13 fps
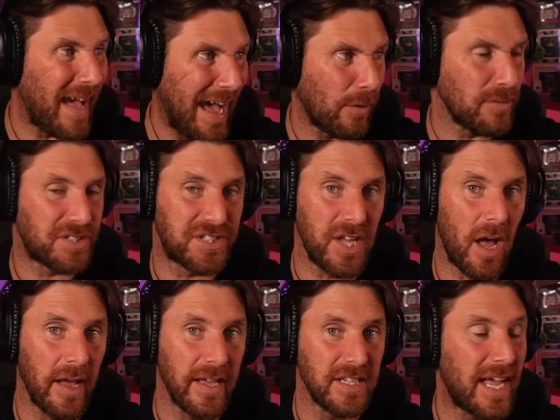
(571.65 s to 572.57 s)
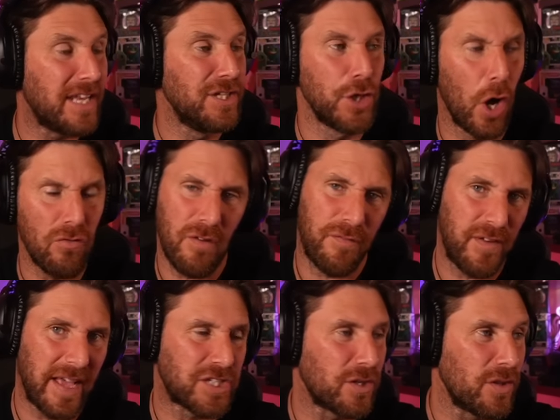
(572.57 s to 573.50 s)
outside and not a
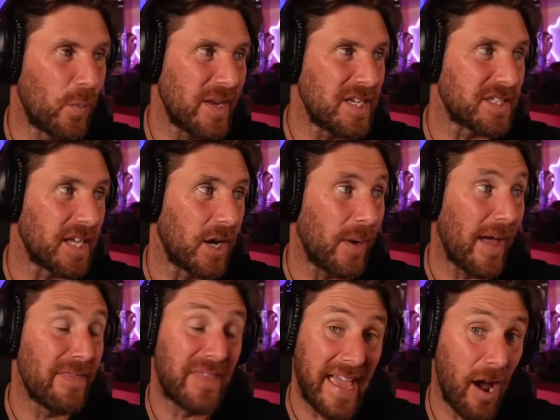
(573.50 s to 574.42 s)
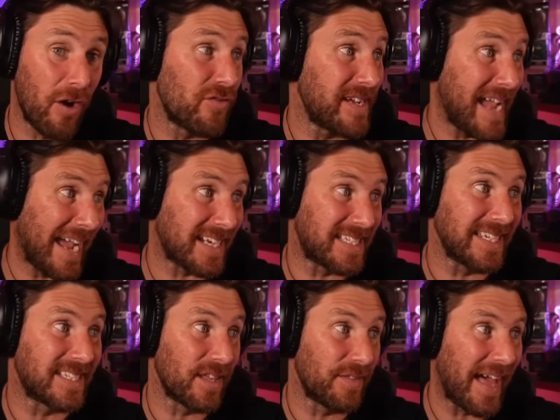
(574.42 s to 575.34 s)
reflection on the window, and they are reacting
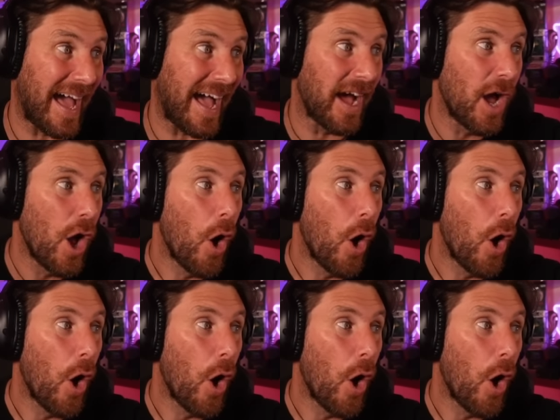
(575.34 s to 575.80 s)
to that,